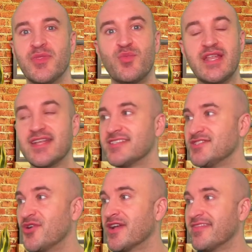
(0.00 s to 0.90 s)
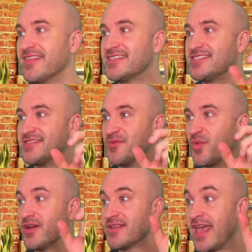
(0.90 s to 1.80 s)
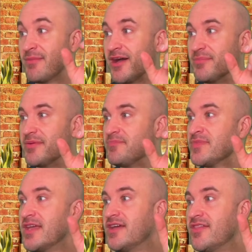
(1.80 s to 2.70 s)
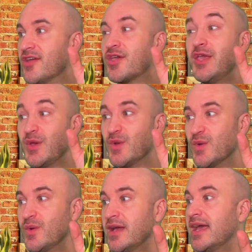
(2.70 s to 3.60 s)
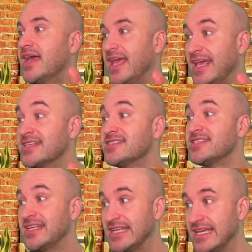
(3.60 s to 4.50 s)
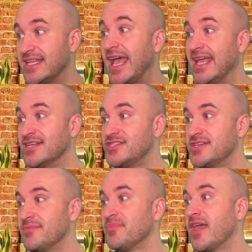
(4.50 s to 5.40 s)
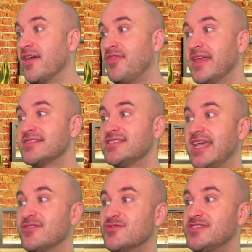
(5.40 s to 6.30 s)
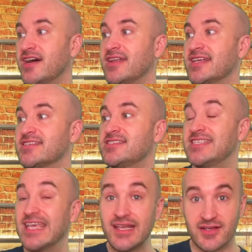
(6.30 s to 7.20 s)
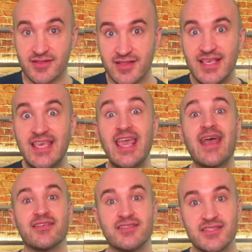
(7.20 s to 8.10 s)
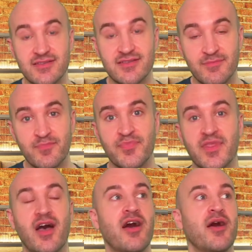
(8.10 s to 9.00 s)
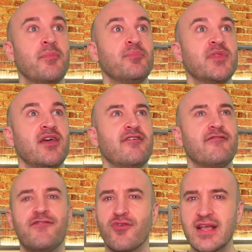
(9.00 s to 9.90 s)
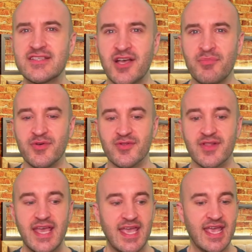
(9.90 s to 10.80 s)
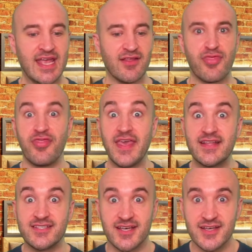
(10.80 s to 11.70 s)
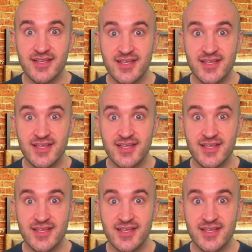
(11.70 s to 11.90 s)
we did a song and this word came up. Q is indeed H, a thing said or done as a signal. Yes. For example, in a theater,